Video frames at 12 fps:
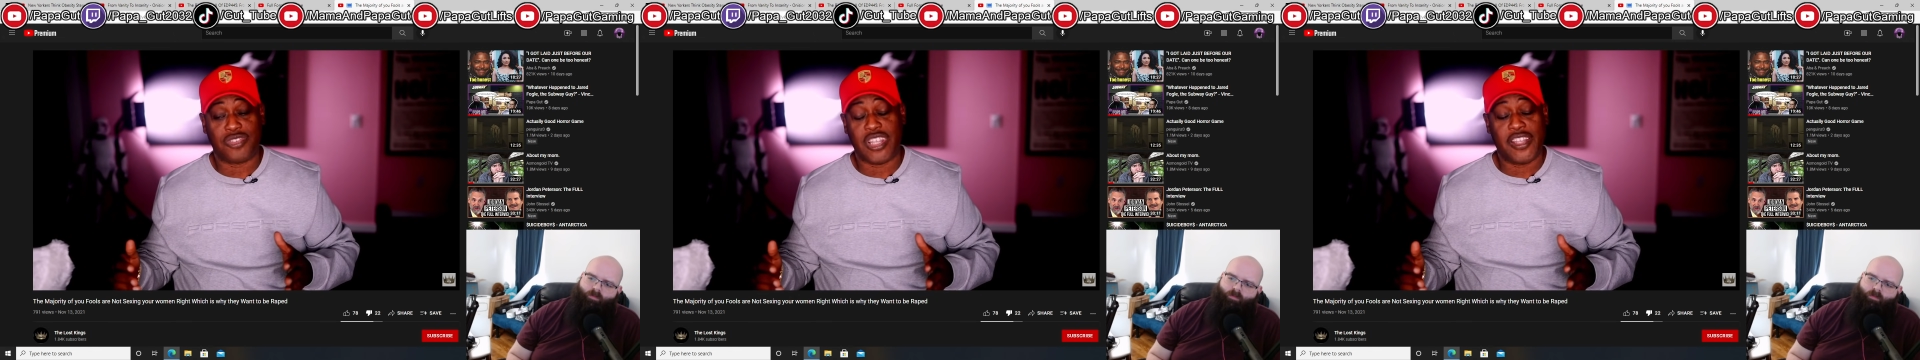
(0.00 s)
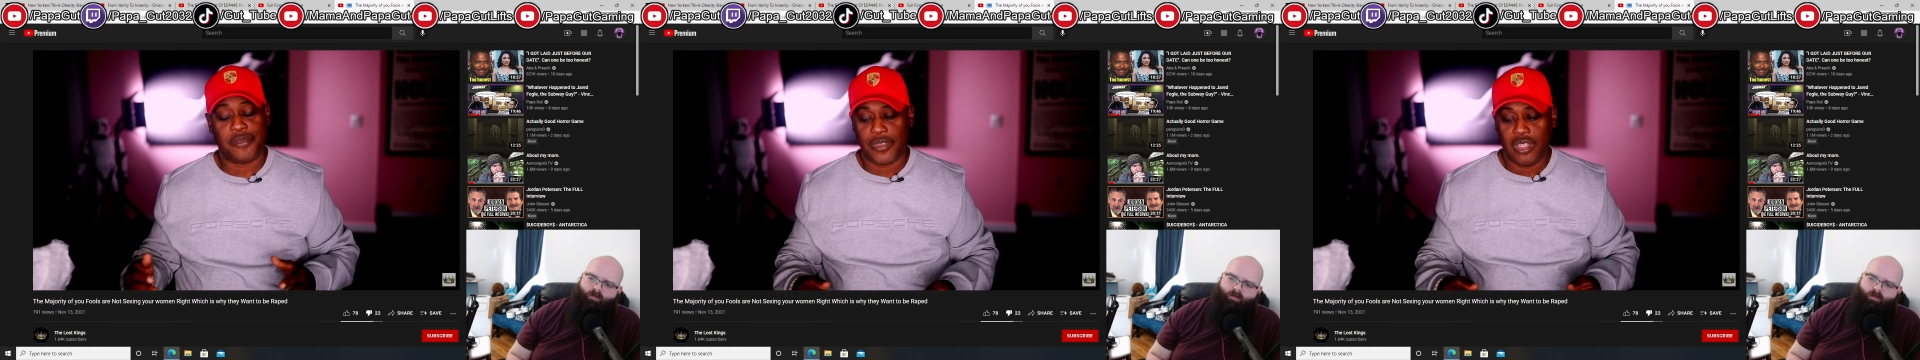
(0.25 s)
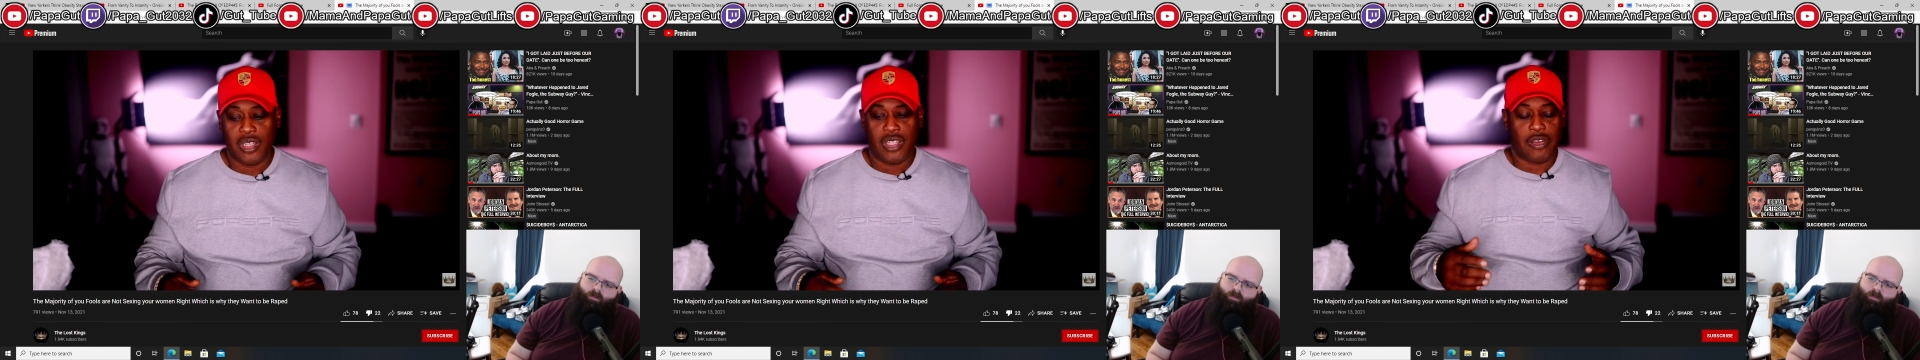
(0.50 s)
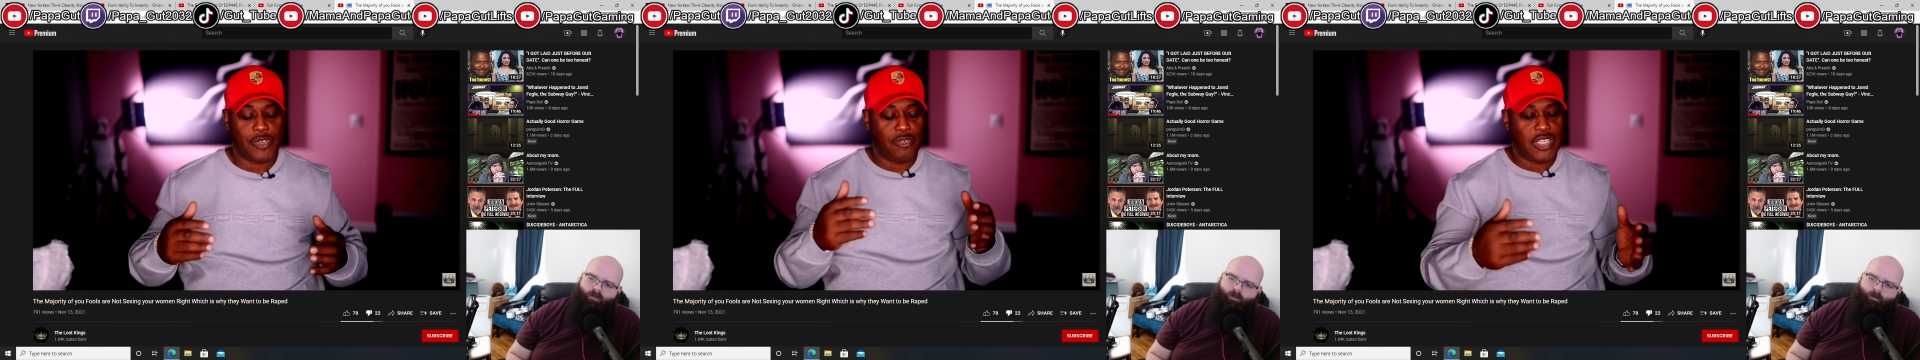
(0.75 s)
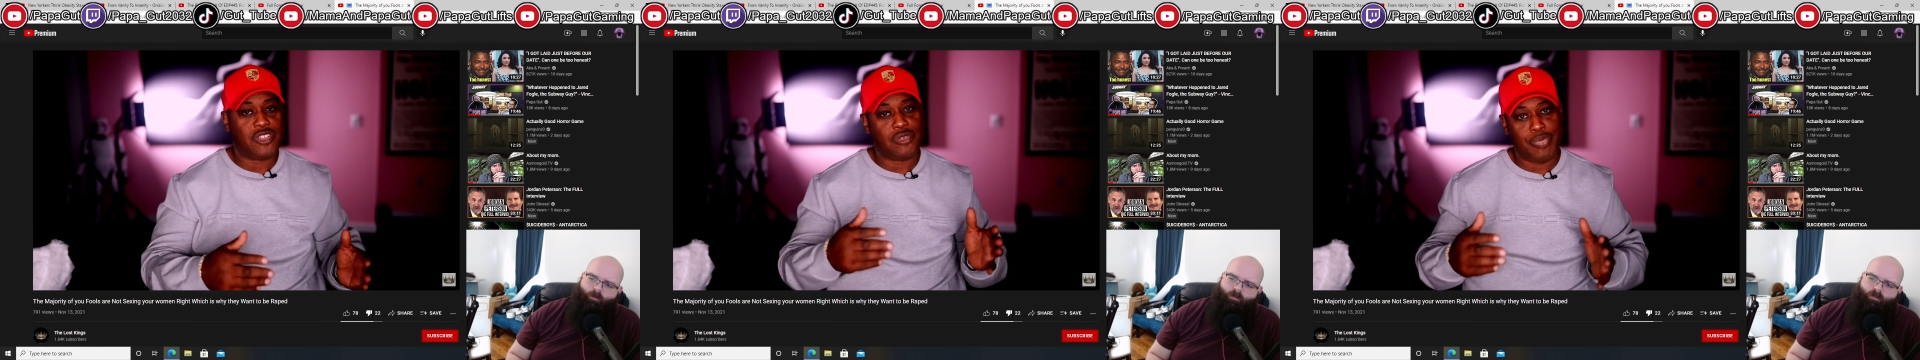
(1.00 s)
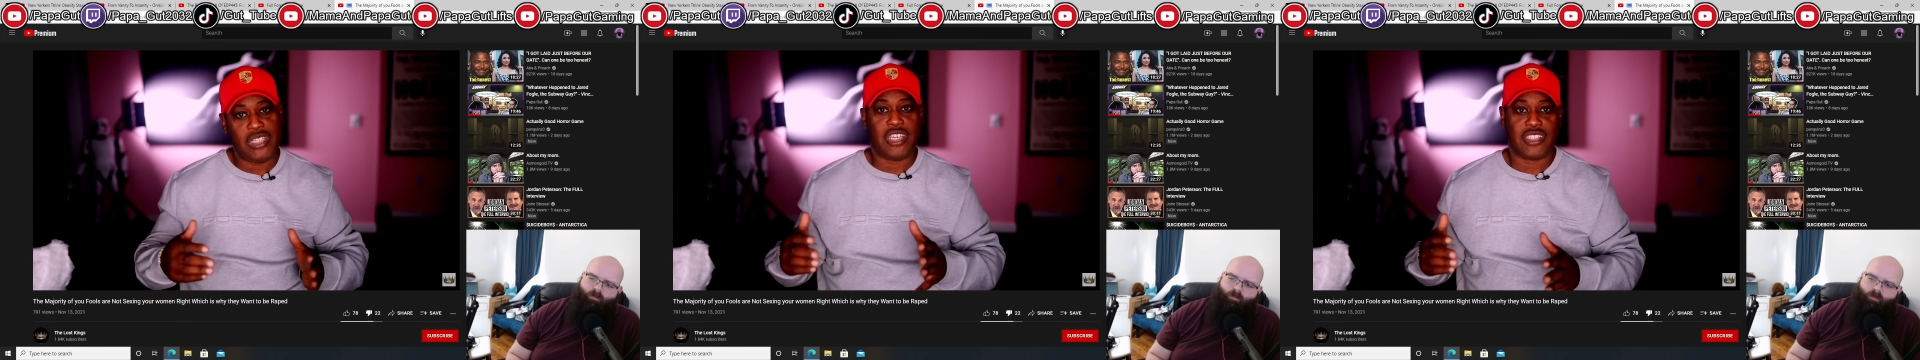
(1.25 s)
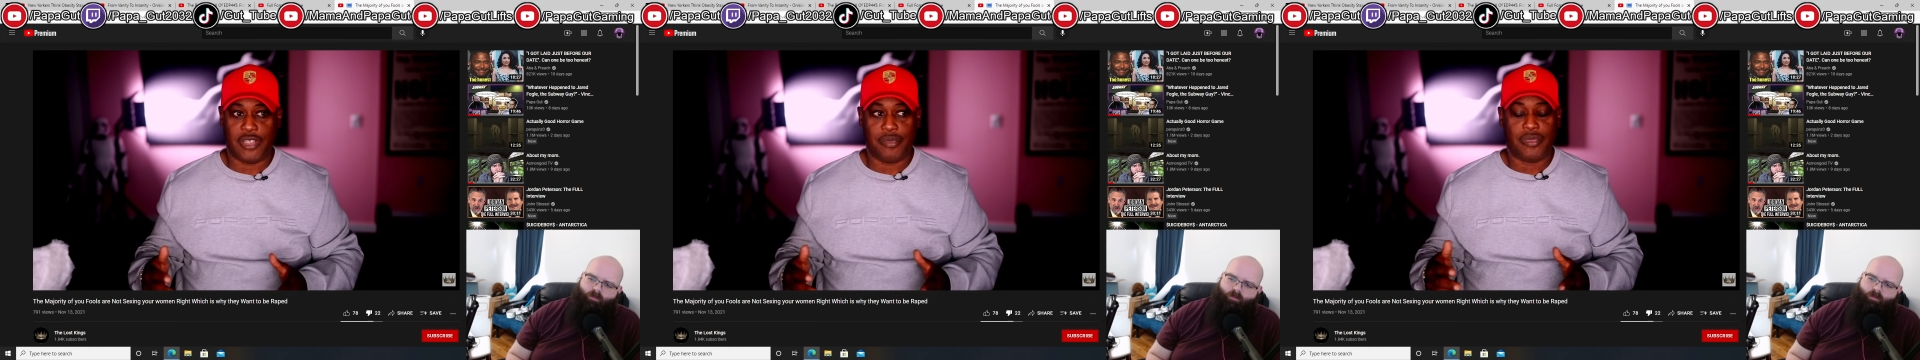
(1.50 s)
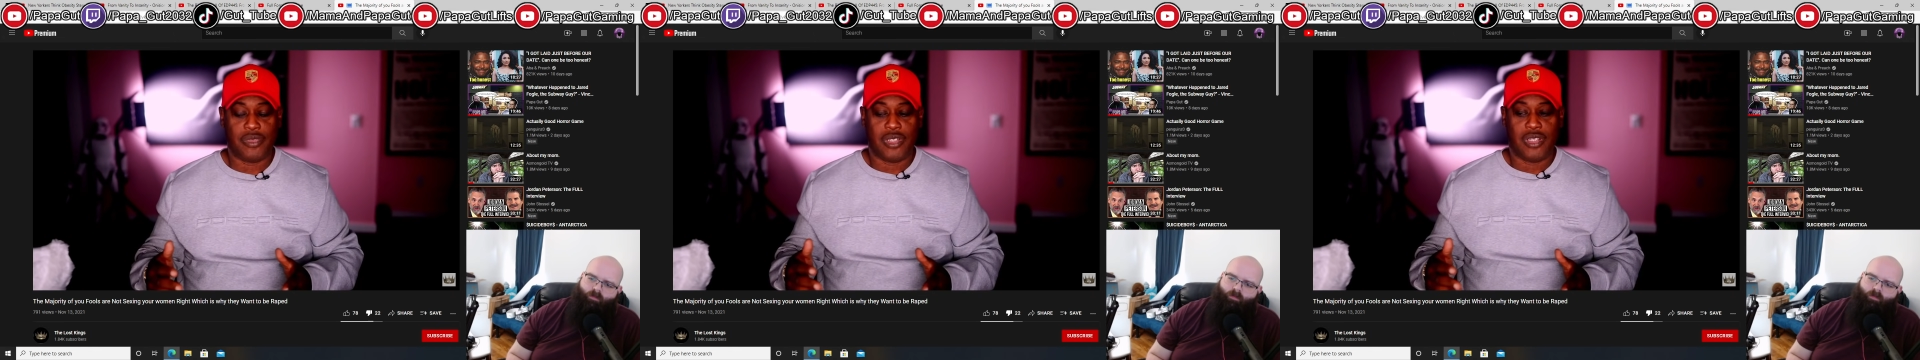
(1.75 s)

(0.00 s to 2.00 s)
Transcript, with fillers: understand: that when you get into BDSM,